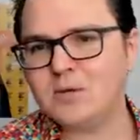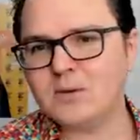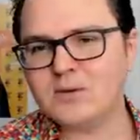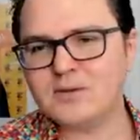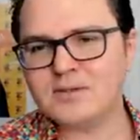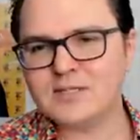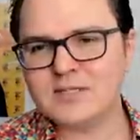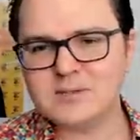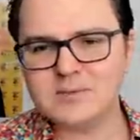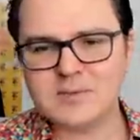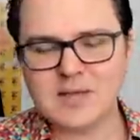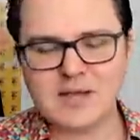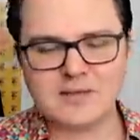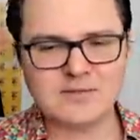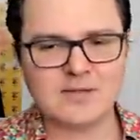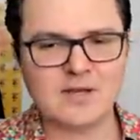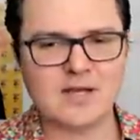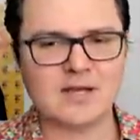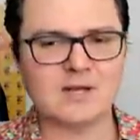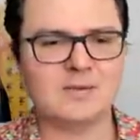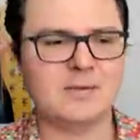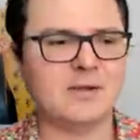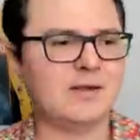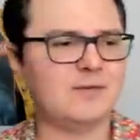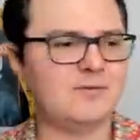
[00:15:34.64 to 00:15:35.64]
with this, we have
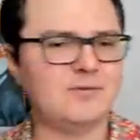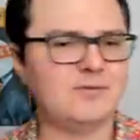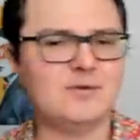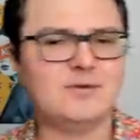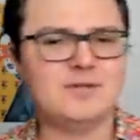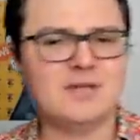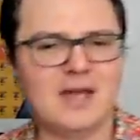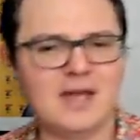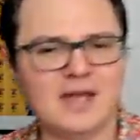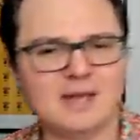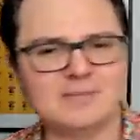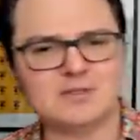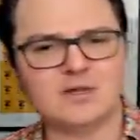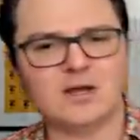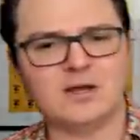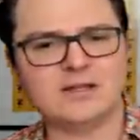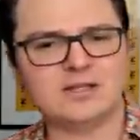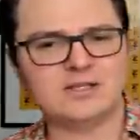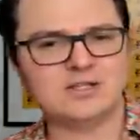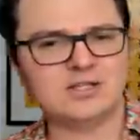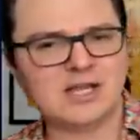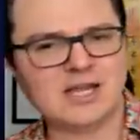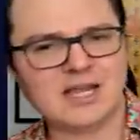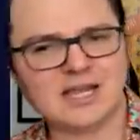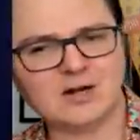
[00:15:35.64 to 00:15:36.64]
talked about it a few times on the
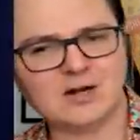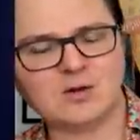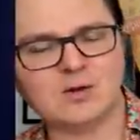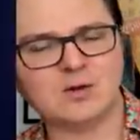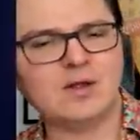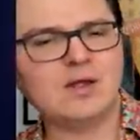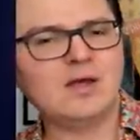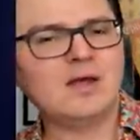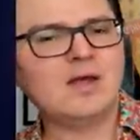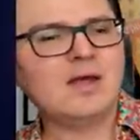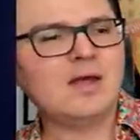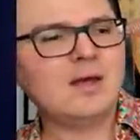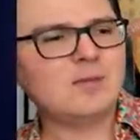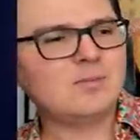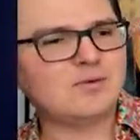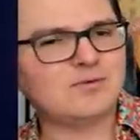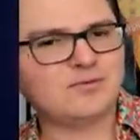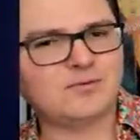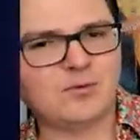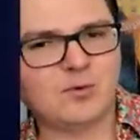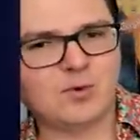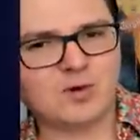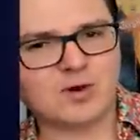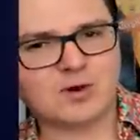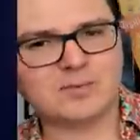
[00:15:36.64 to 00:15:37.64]
channel
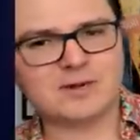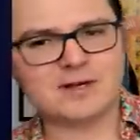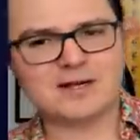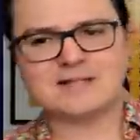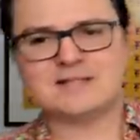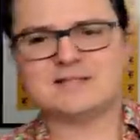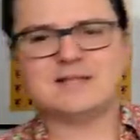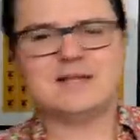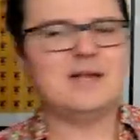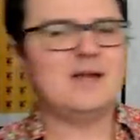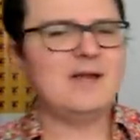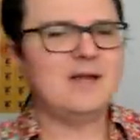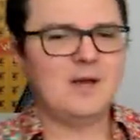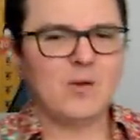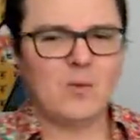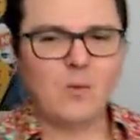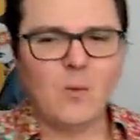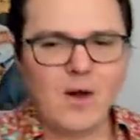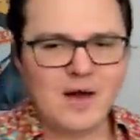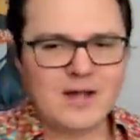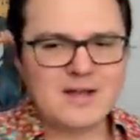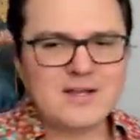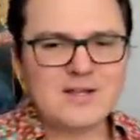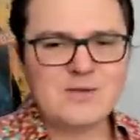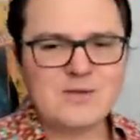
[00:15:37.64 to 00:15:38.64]
before, but it's
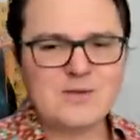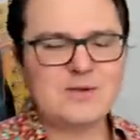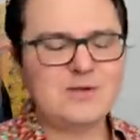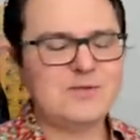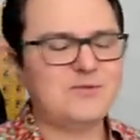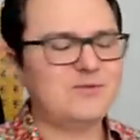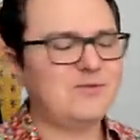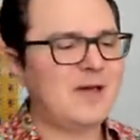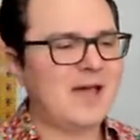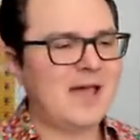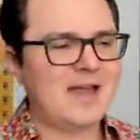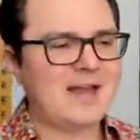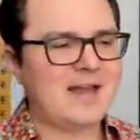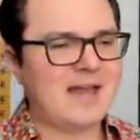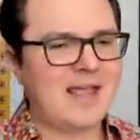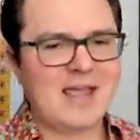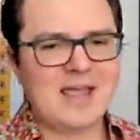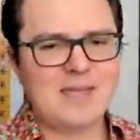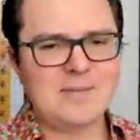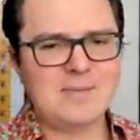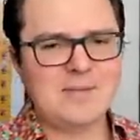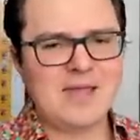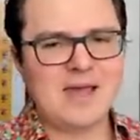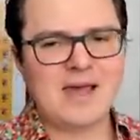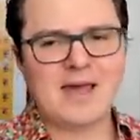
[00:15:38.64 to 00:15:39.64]
one unified
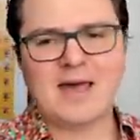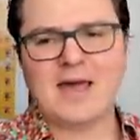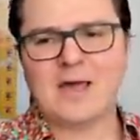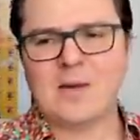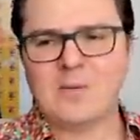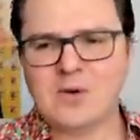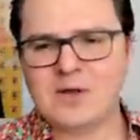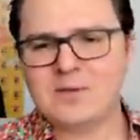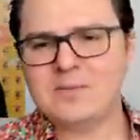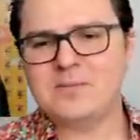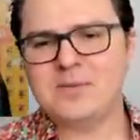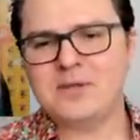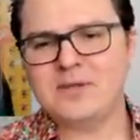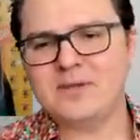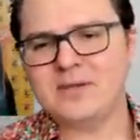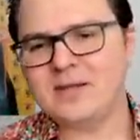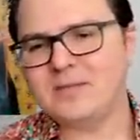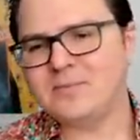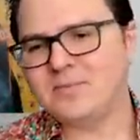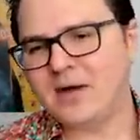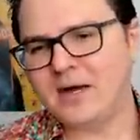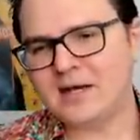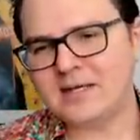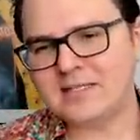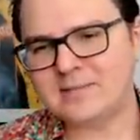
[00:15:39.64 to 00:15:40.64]
API, 1 billion
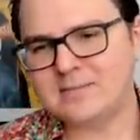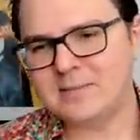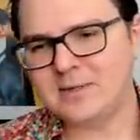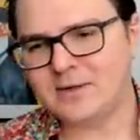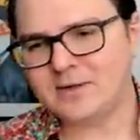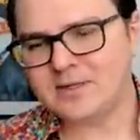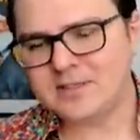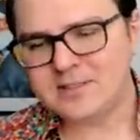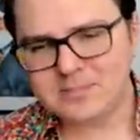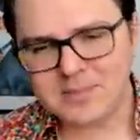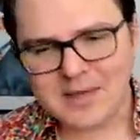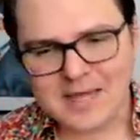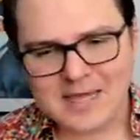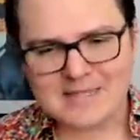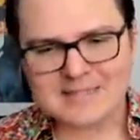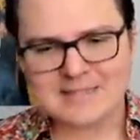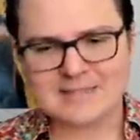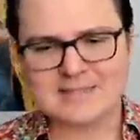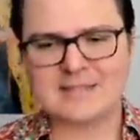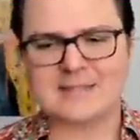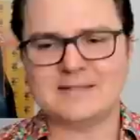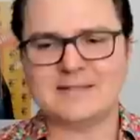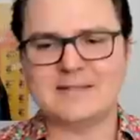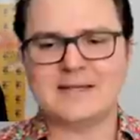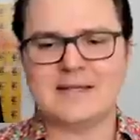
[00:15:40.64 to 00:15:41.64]
possibilities.
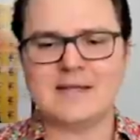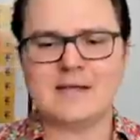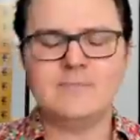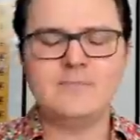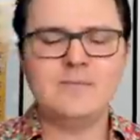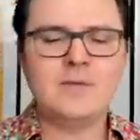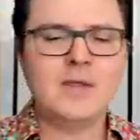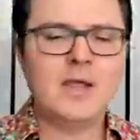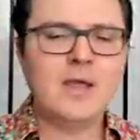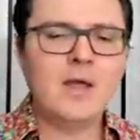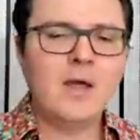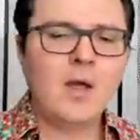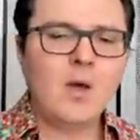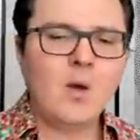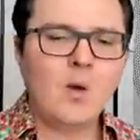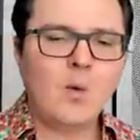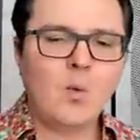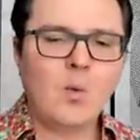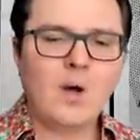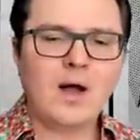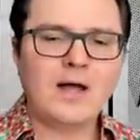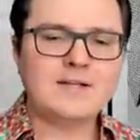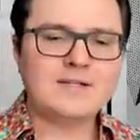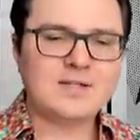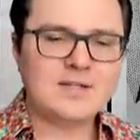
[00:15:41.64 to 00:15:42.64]
Basically,
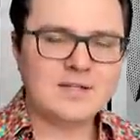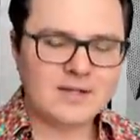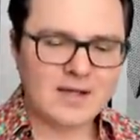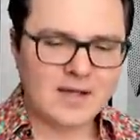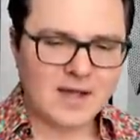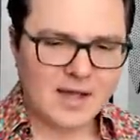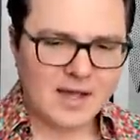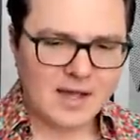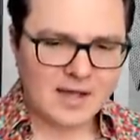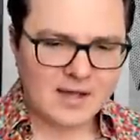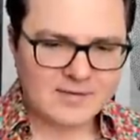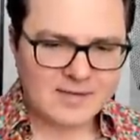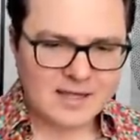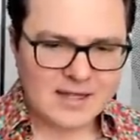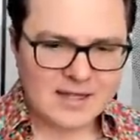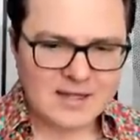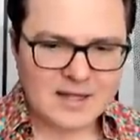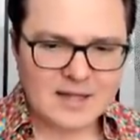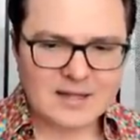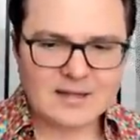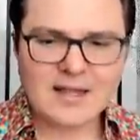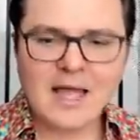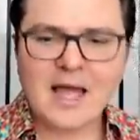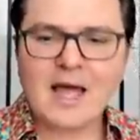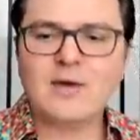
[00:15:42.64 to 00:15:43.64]
what they
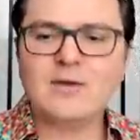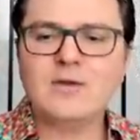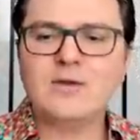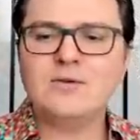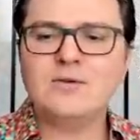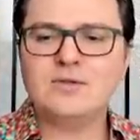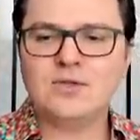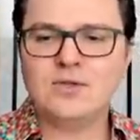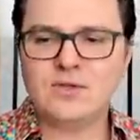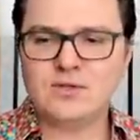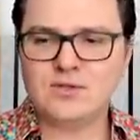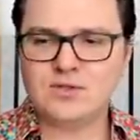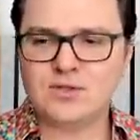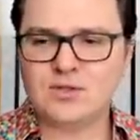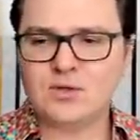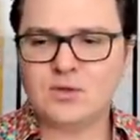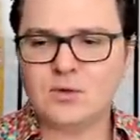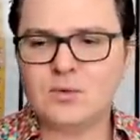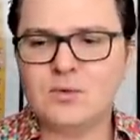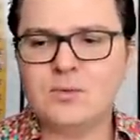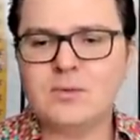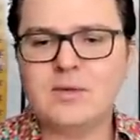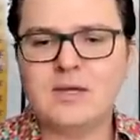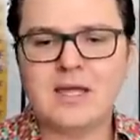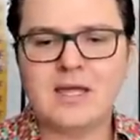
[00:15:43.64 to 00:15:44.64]
allow you to
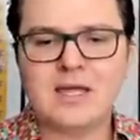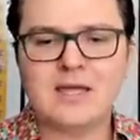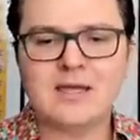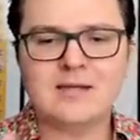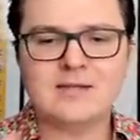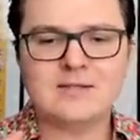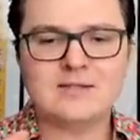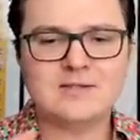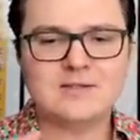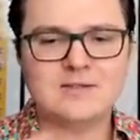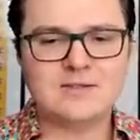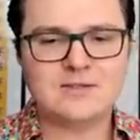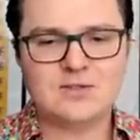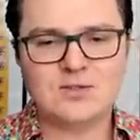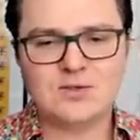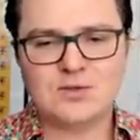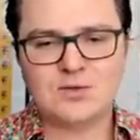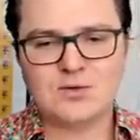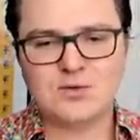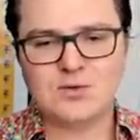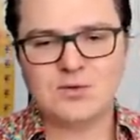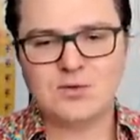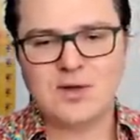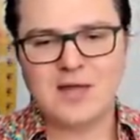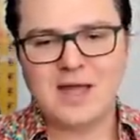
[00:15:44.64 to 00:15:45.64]
do is
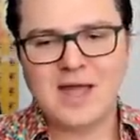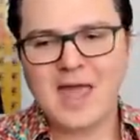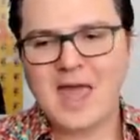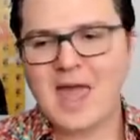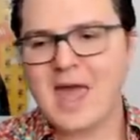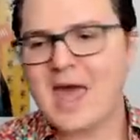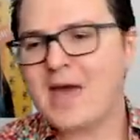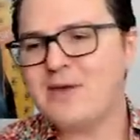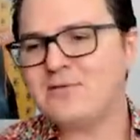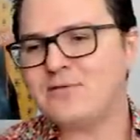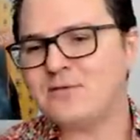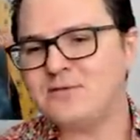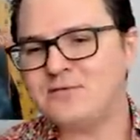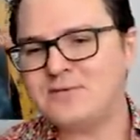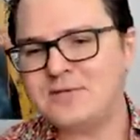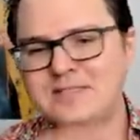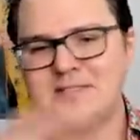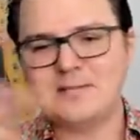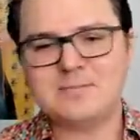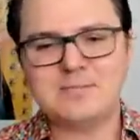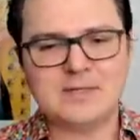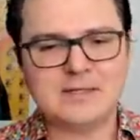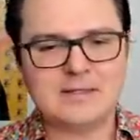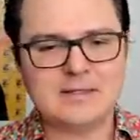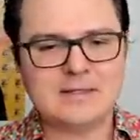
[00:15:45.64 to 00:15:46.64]
to have
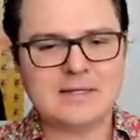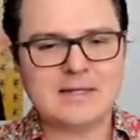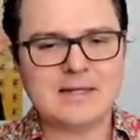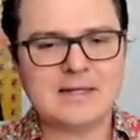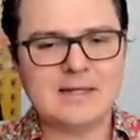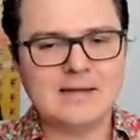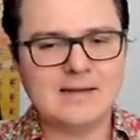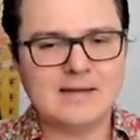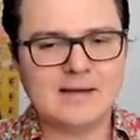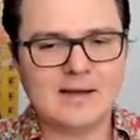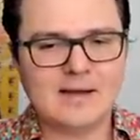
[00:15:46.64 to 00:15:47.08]
visibility